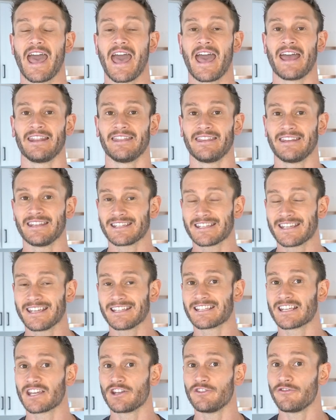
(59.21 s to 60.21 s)
And this
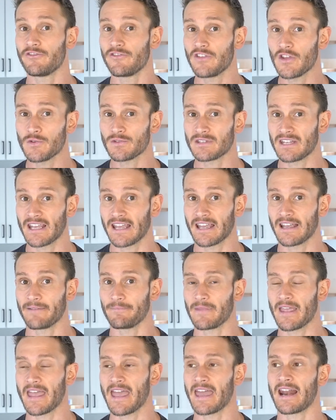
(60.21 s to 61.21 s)
gets
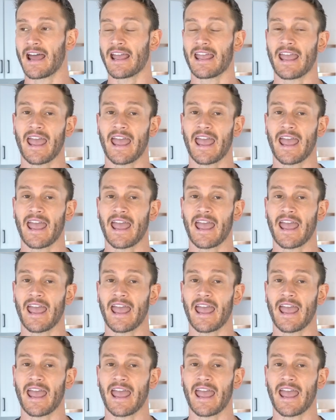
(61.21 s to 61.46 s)
confusing, and I